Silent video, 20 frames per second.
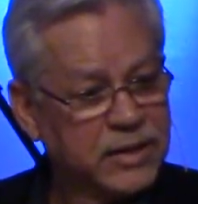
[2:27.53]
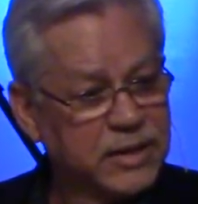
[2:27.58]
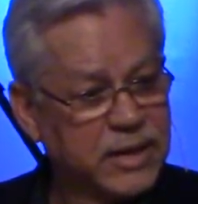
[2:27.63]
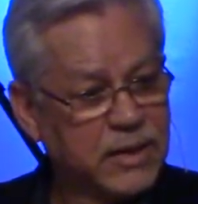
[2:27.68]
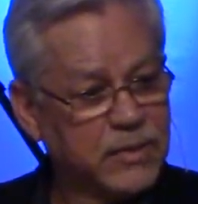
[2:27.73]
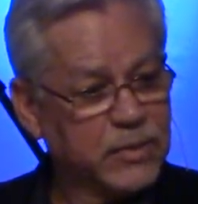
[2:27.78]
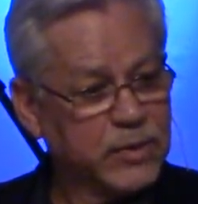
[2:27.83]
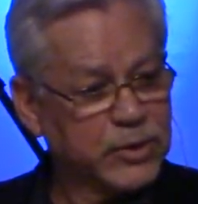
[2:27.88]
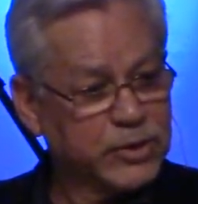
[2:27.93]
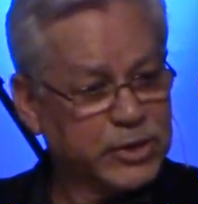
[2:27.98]

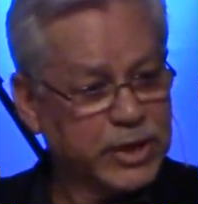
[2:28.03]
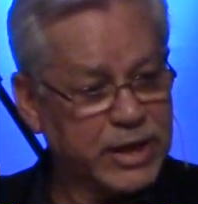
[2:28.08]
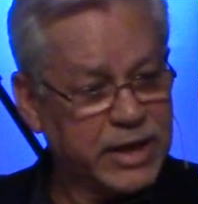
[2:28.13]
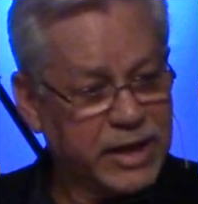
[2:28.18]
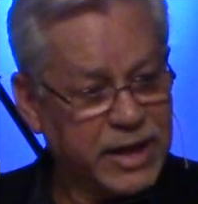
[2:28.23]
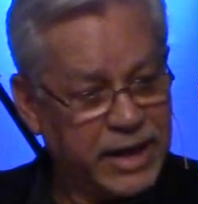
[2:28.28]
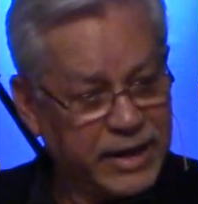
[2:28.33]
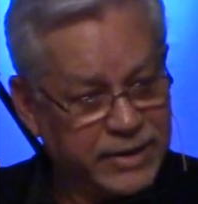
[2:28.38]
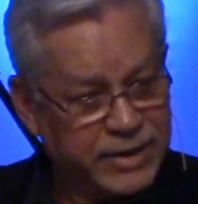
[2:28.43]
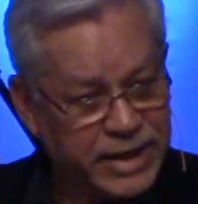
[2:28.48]
They, will,
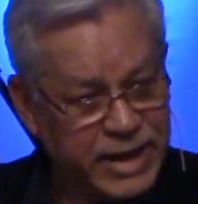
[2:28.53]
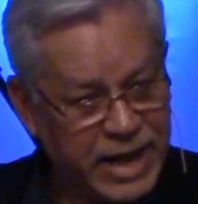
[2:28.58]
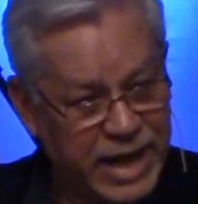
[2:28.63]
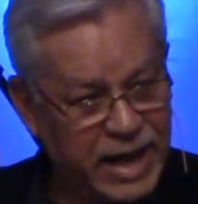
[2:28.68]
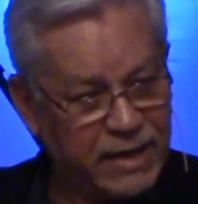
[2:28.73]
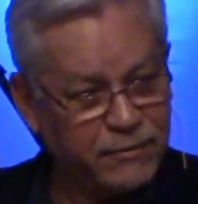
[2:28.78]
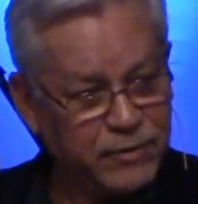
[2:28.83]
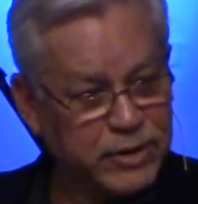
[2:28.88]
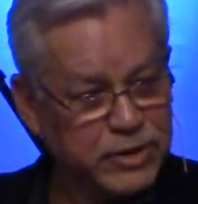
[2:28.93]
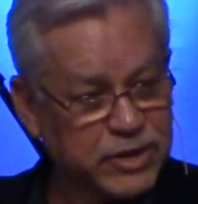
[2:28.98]
they, they
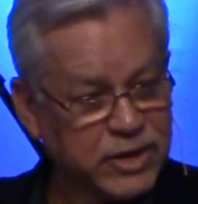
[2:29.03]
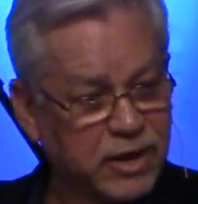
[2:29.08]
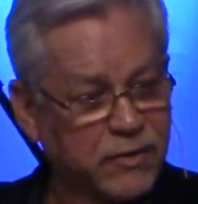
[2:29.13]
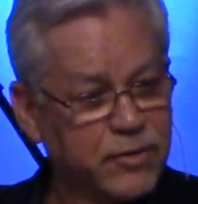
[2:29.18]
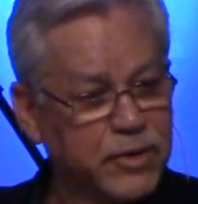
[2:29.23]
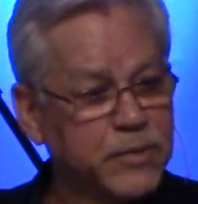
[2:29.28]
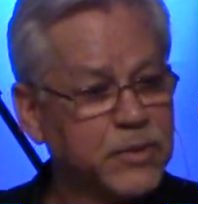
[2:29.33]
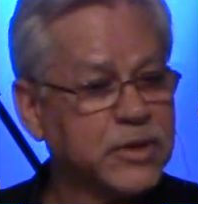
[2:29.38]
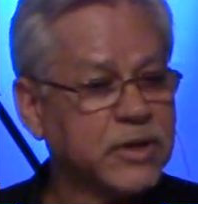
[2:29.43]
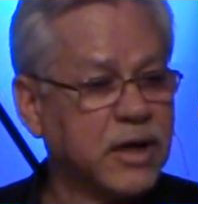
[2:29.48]
have this
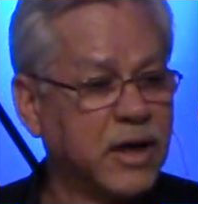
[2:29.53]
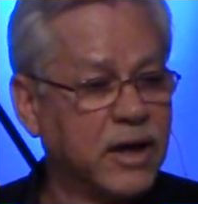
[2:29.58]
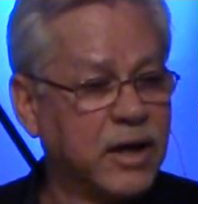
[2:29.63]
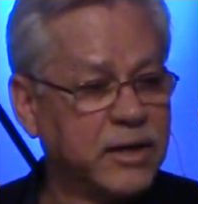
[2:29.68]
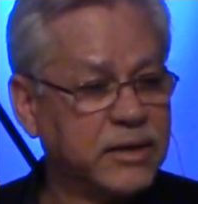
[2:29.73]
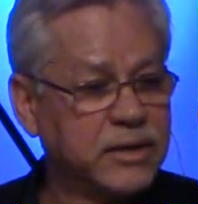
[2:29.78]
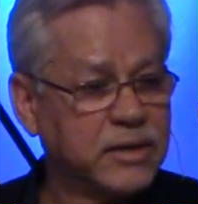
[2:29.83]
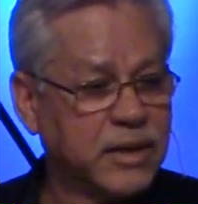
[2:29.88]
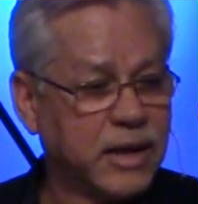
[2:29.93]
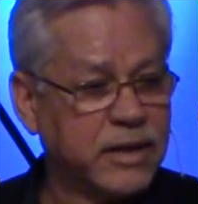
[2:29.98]
covenant with
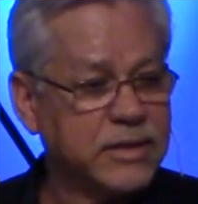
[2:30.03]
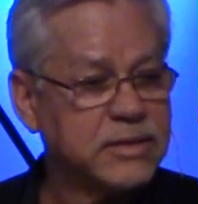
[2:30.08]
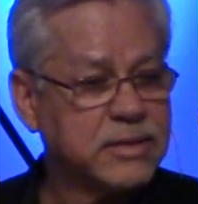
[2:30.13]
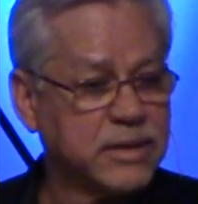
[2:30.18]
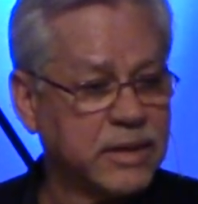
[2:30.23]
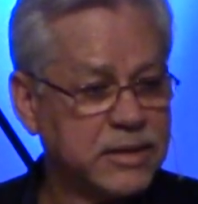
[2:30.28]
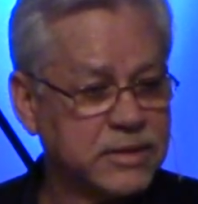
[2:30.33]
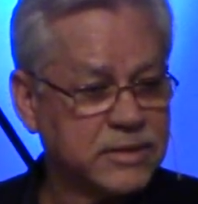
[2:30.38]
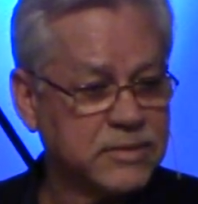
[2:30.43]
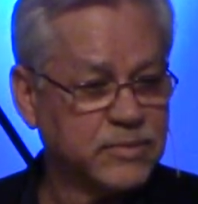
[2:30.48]
God, and God
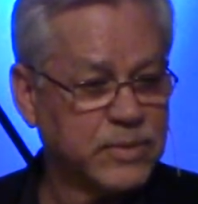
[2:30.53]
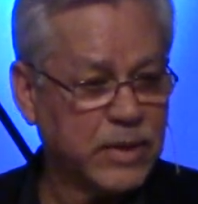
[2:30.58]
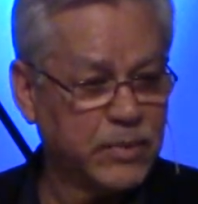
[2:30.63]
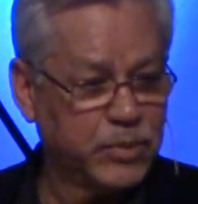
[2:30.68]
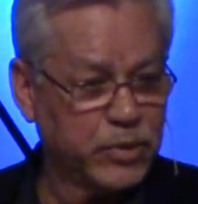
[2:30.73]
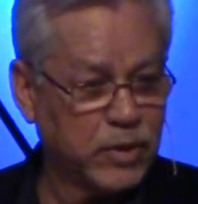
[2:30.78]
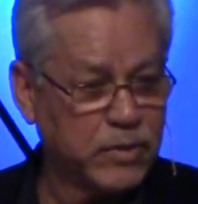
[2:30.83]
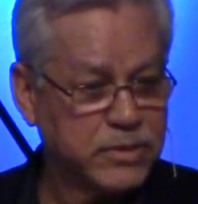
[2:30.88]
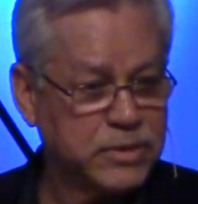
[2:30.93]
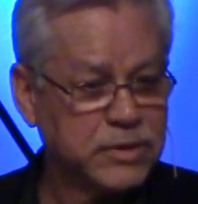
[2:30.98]
says, my
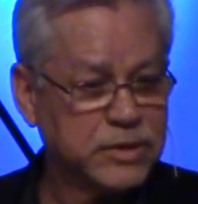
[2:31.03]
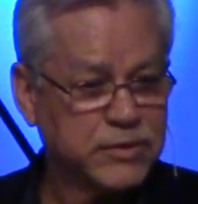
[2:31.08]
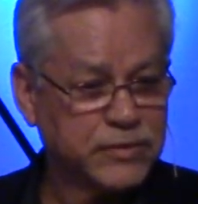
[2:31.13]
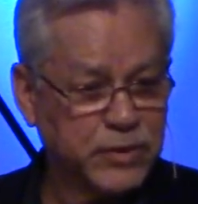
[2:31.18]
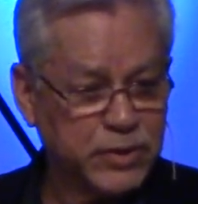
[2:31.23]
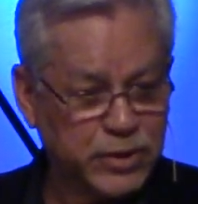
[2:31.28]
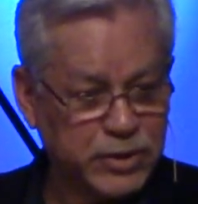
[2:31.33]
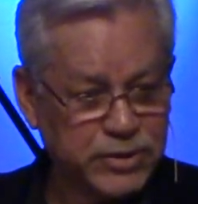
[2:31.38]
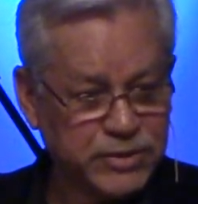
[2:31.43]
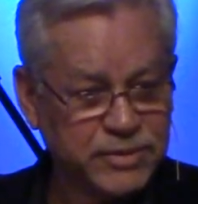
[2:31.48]
promise is
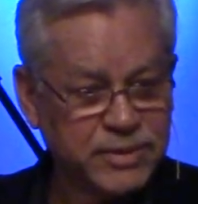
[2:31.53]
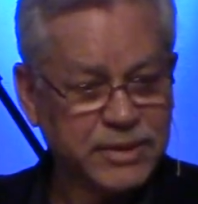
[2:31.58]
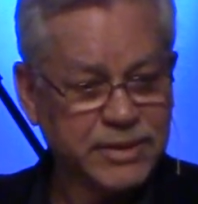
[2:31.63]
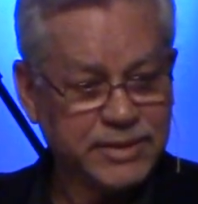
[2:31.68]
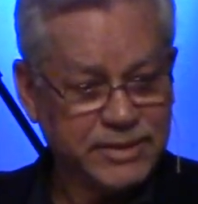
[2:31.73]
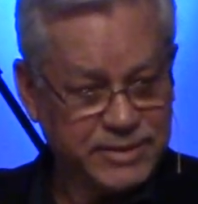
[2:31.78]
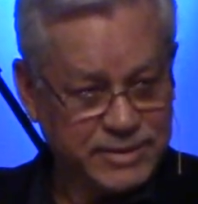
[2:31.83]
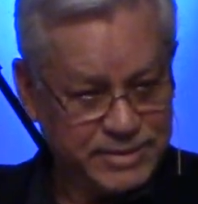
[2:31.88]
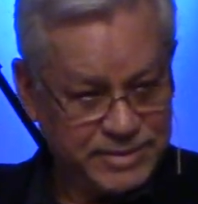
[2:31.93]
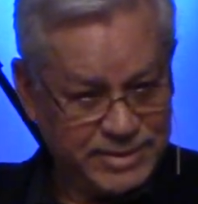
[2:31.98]
for you
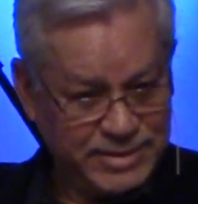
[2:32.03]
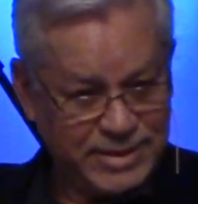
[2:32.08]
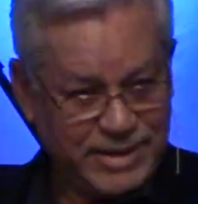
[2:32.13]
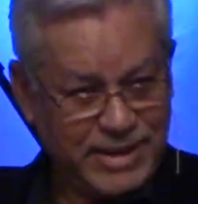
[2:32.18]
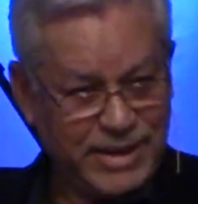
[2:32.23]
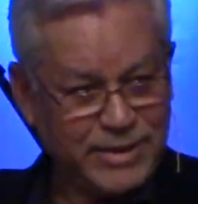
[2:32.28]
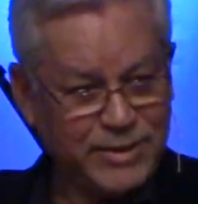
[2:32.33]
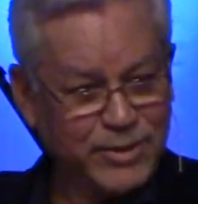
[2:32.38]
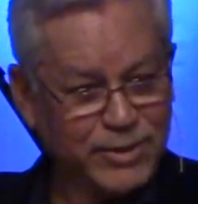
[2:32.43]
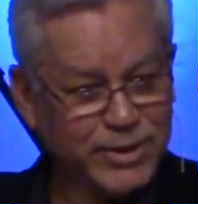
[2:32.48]

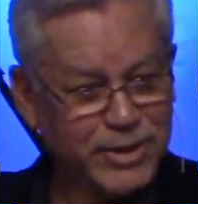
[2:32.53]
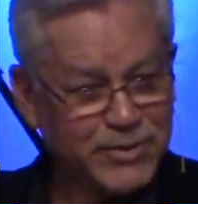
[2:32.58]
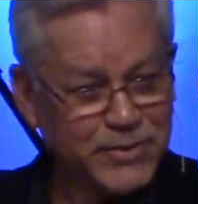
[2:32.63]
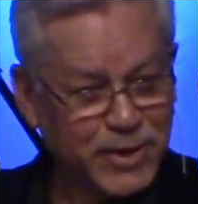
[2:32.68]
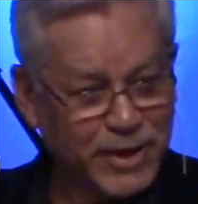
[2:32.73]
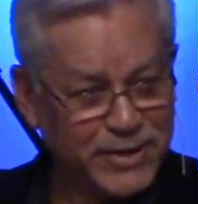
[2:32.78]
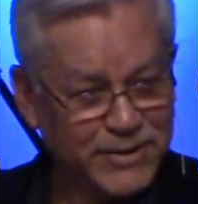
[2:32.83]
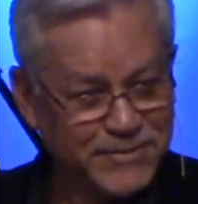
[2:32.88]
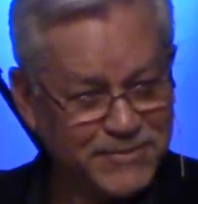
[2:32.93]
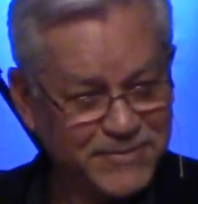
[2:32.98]
and your little
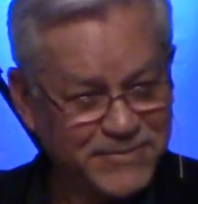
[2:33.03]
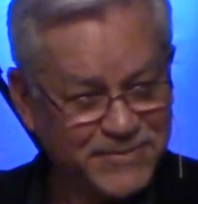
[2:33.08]
one.